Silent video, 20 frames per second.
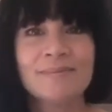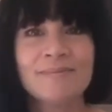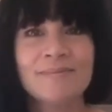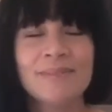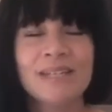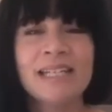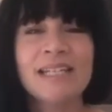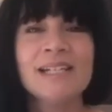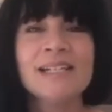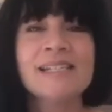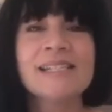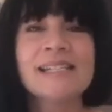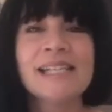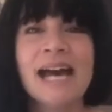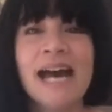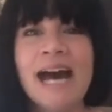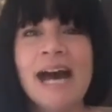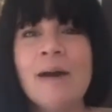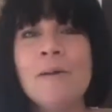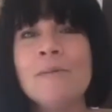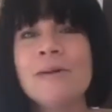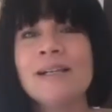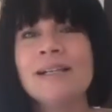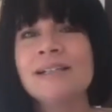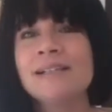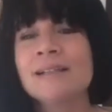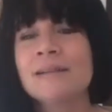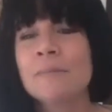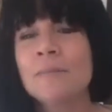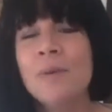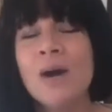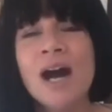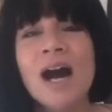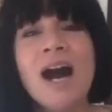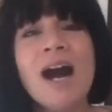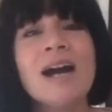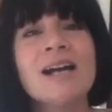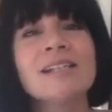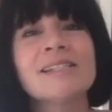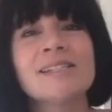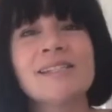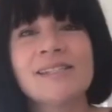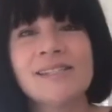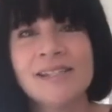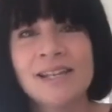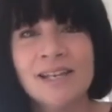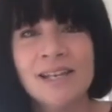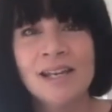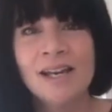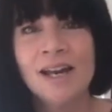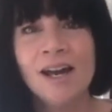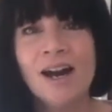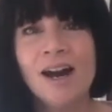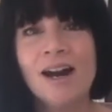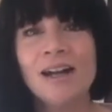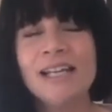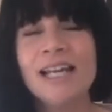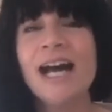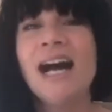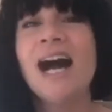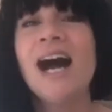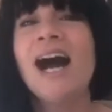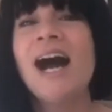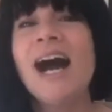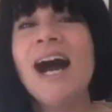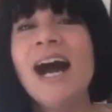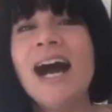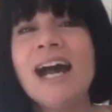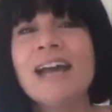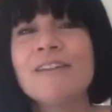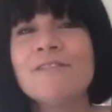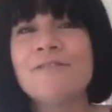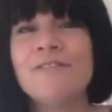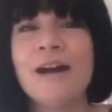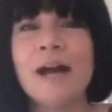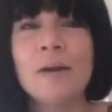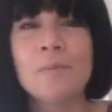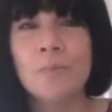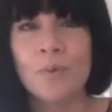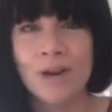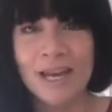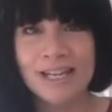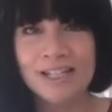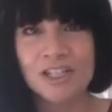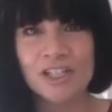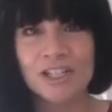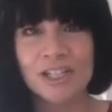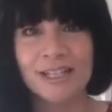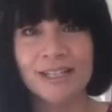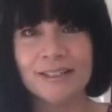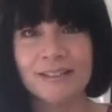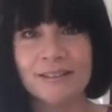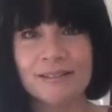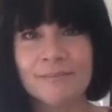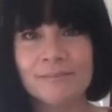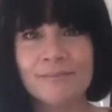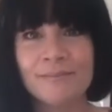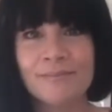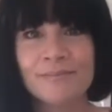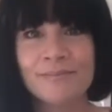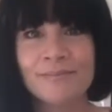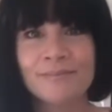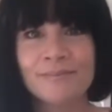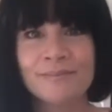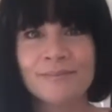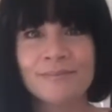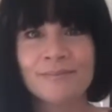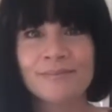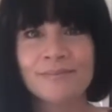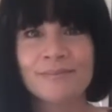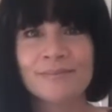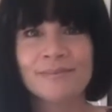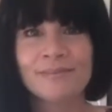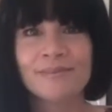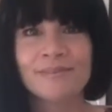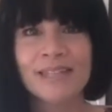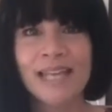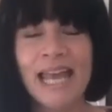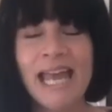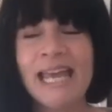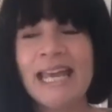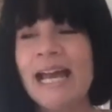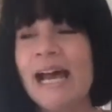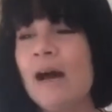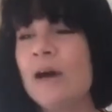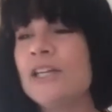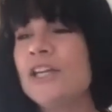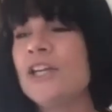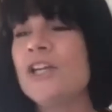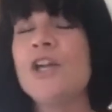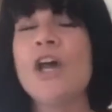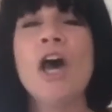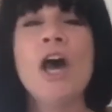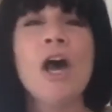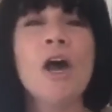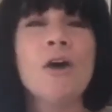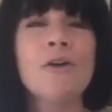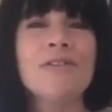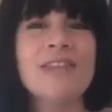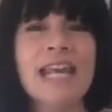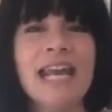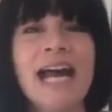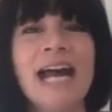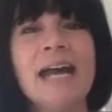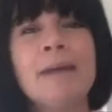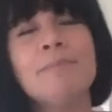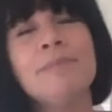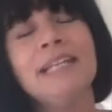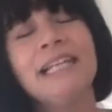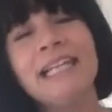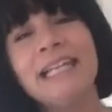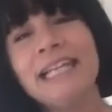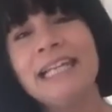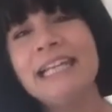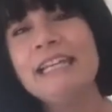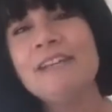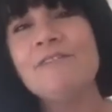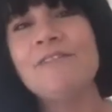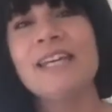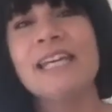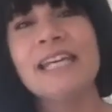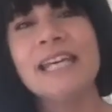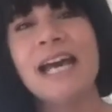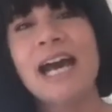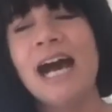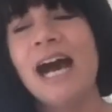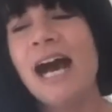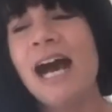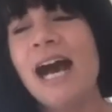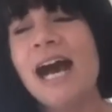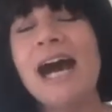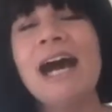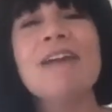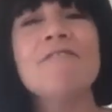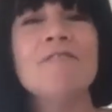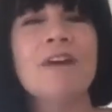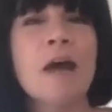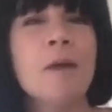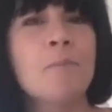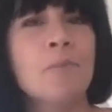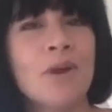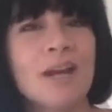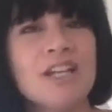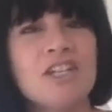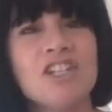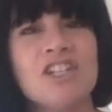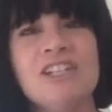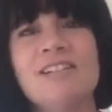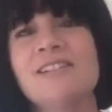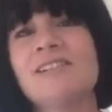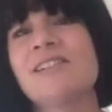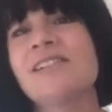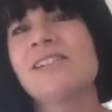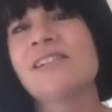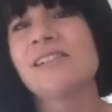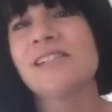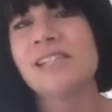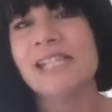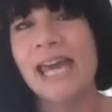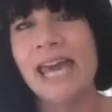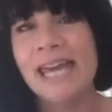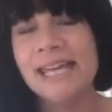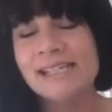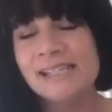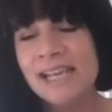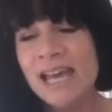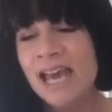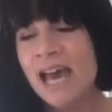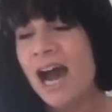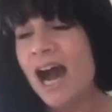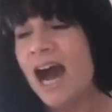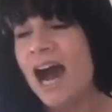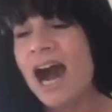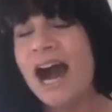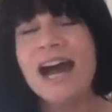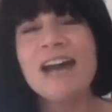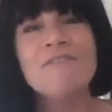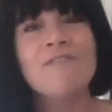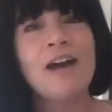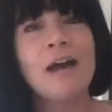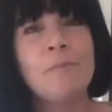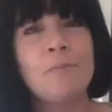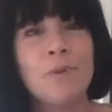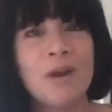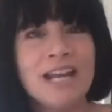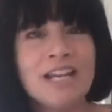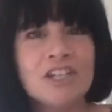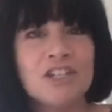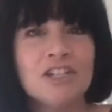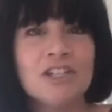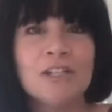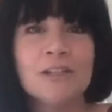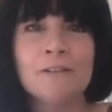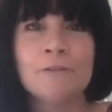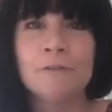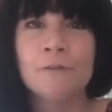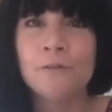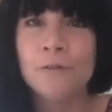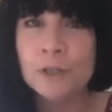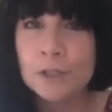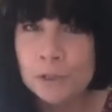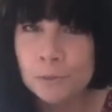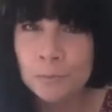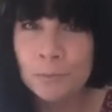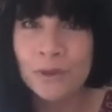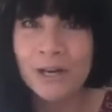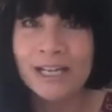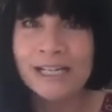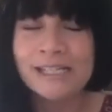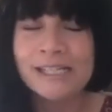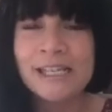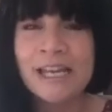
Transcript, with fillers: Because I will pass on a high vibration, and I'll know that I'm leaving a high vibrational state, a high vibrational footprint